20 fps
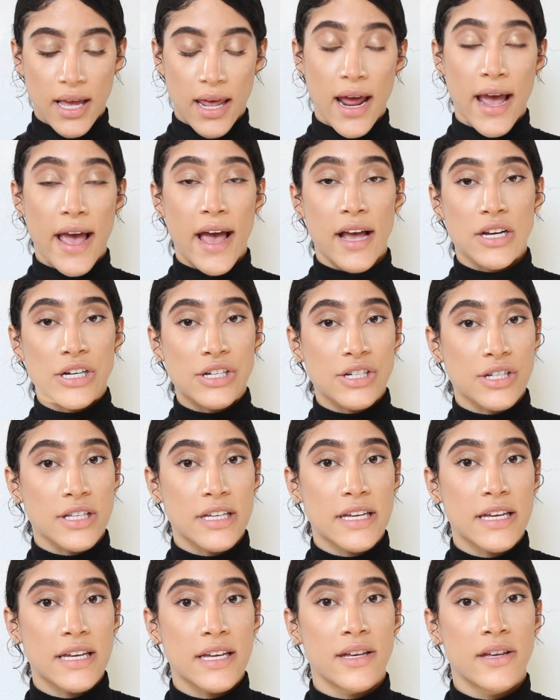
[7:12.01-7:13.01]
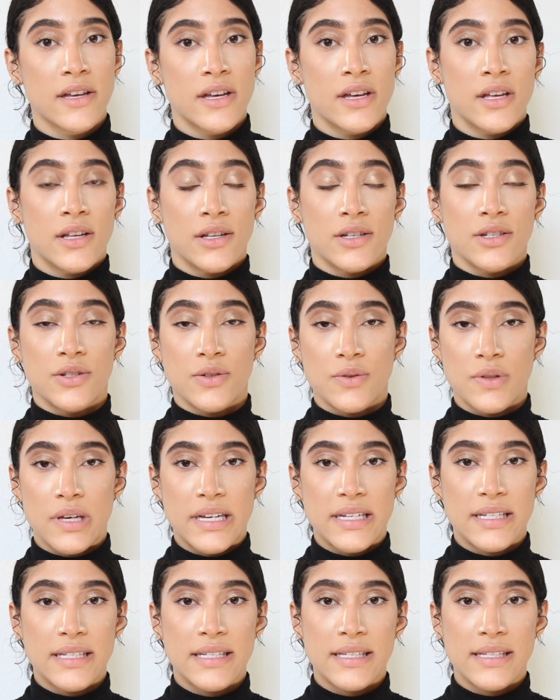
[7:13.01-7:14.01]
And I actually do
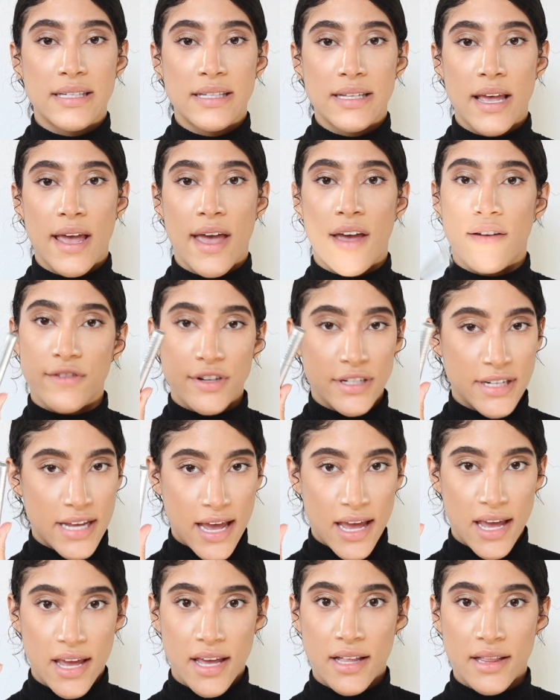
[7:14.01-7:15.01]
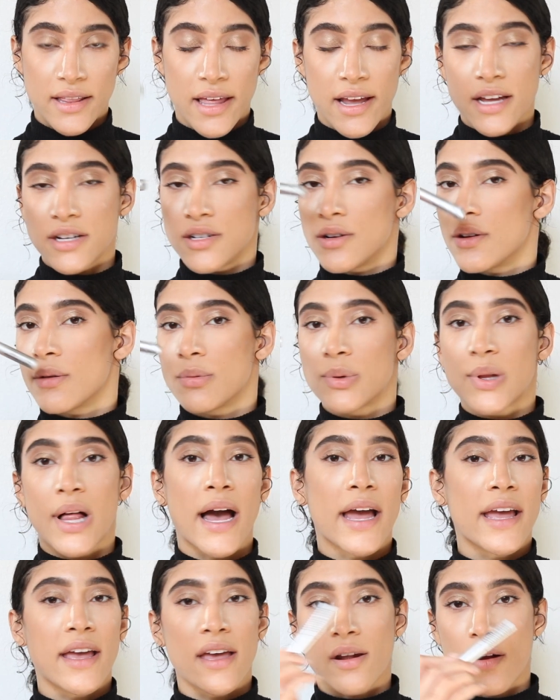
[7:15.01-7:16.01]
this every day. Like, I don't
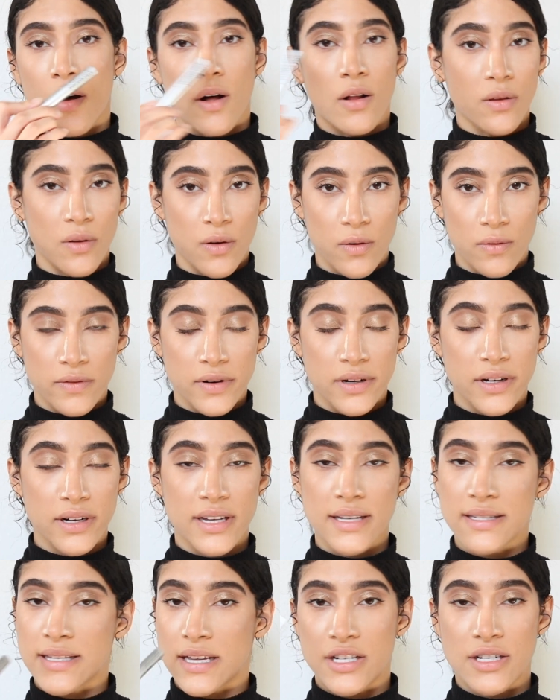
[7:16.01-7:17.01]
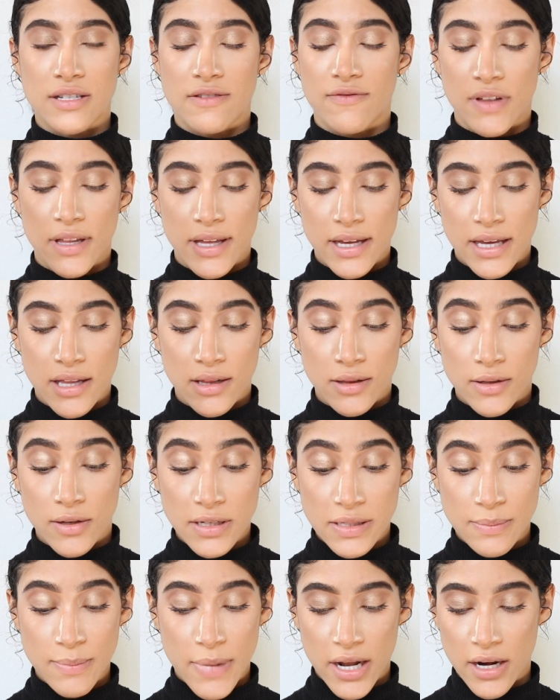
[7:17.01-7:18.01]
apply it all over because I just feel like it
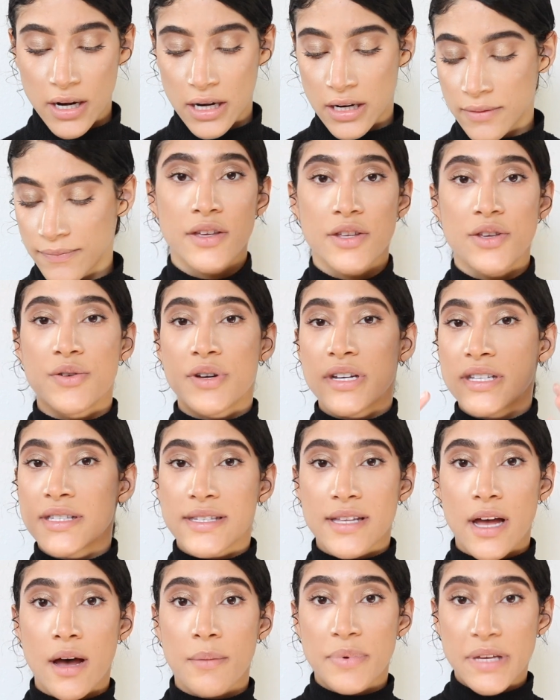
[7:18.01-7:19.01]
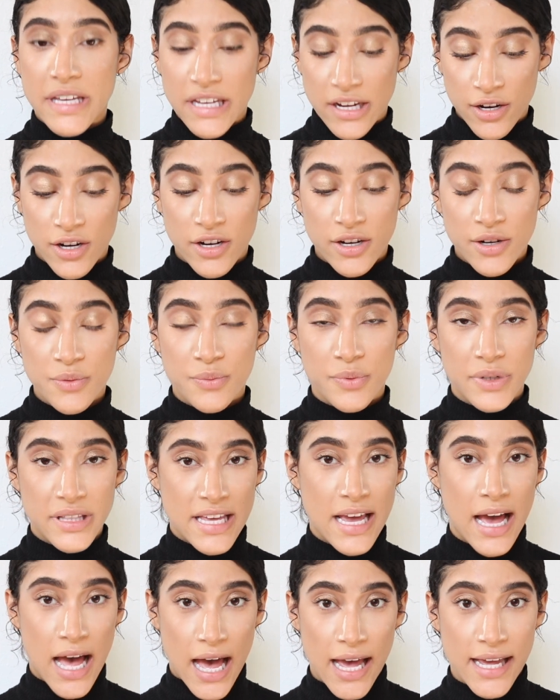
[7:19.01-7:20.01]
looks better. You can stop here with
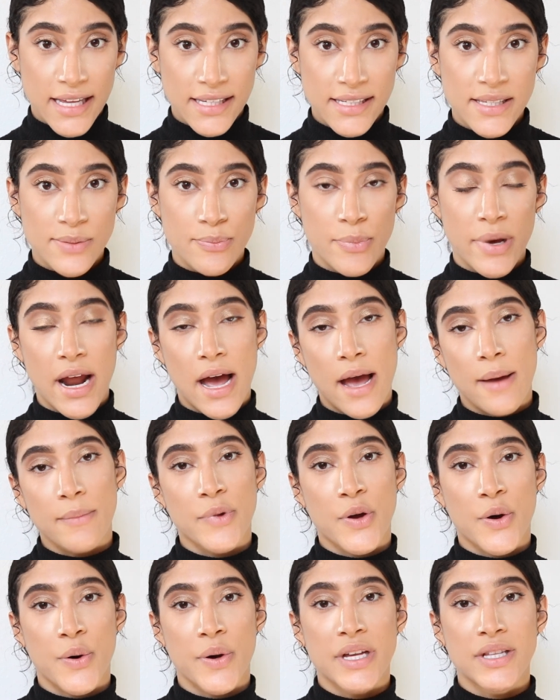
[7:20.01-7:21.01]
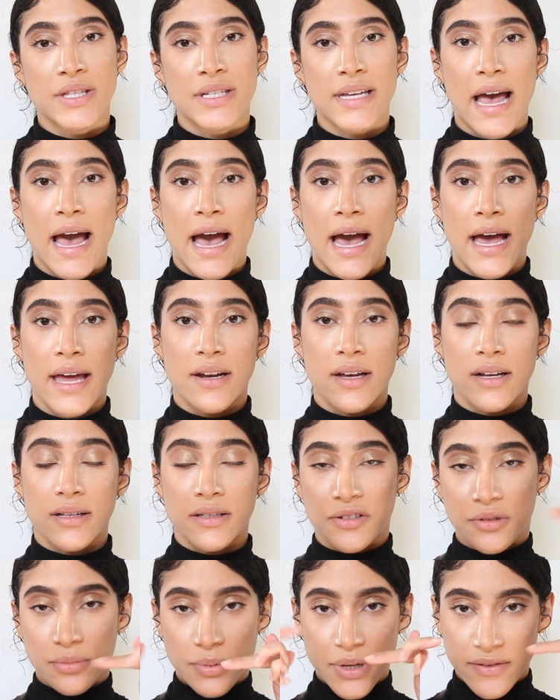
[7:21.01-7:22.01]
the eyes, but I'm going to add a
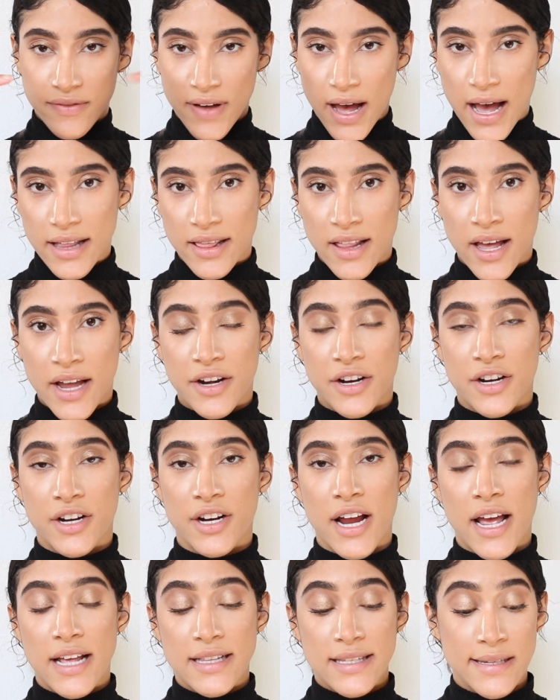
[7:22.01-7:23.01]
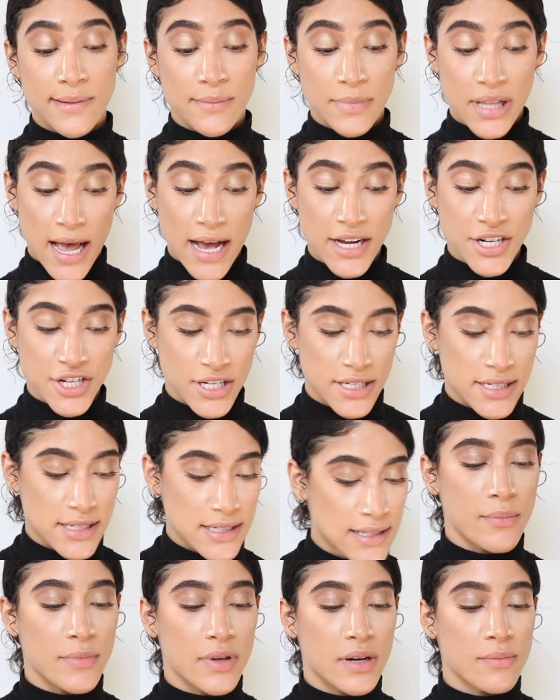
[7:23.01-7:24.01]
little bit of eyeliner and some
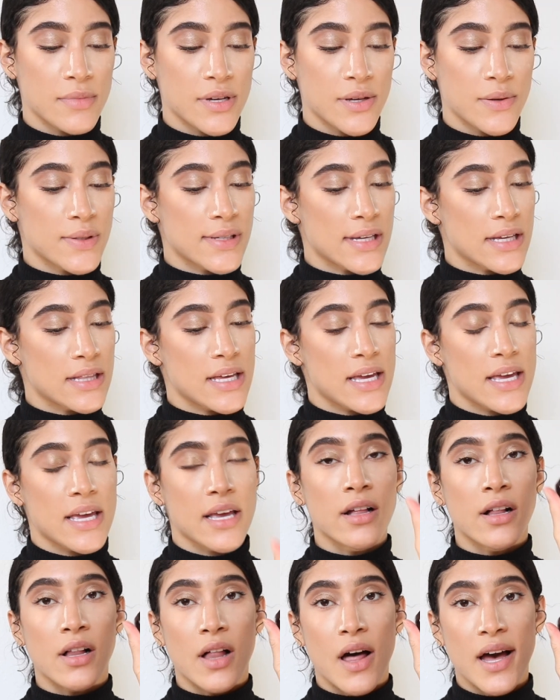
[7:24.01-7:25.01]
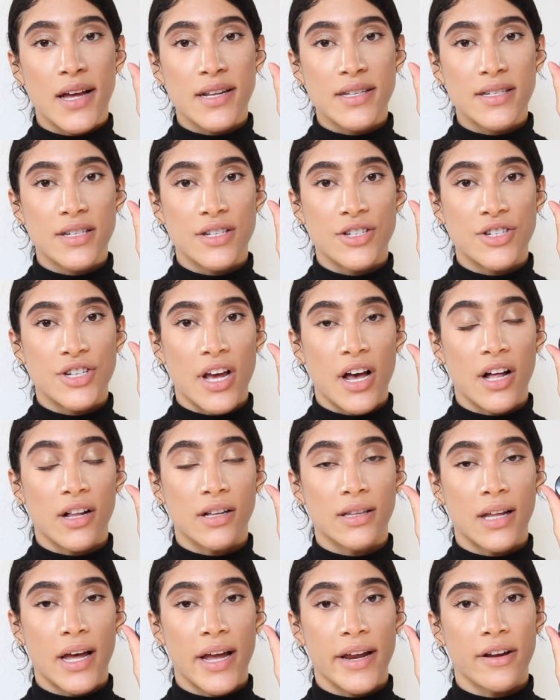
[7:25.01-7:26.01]
lashes. I'm gonna be using the Inglot
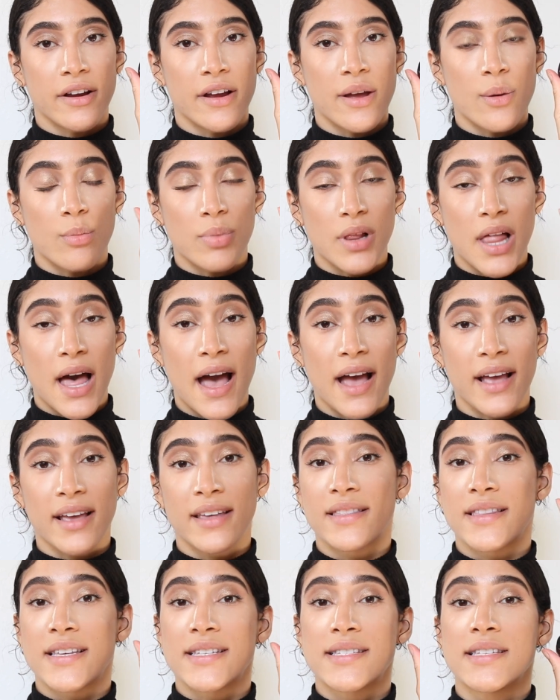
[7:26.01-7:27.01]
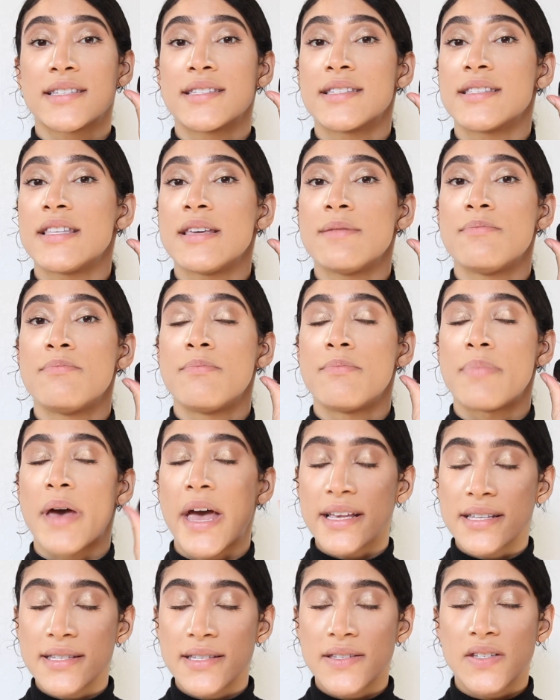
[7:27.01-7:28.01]
gel liner in black. This is the
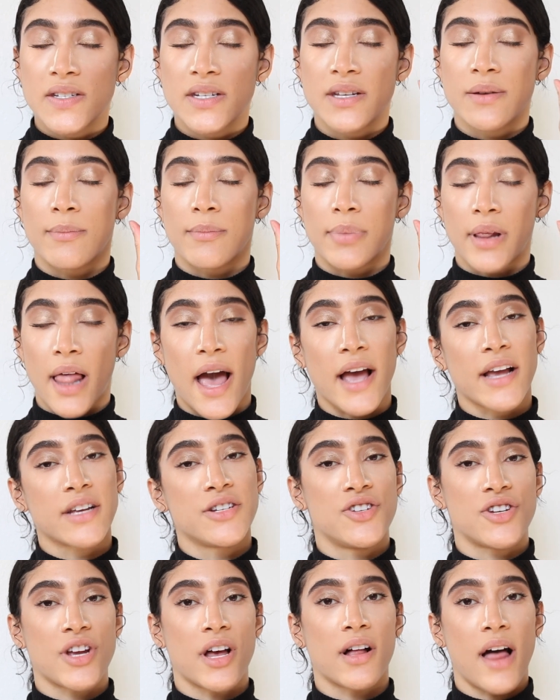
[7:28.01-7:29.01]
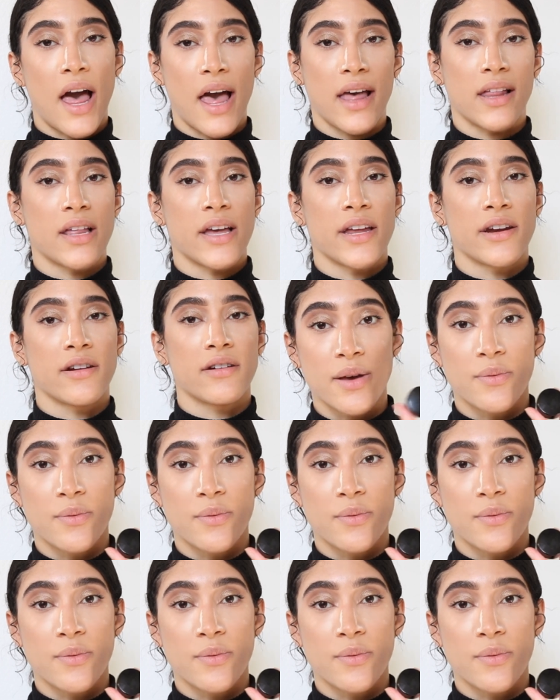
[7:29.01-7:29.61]
best black gel eyeliner.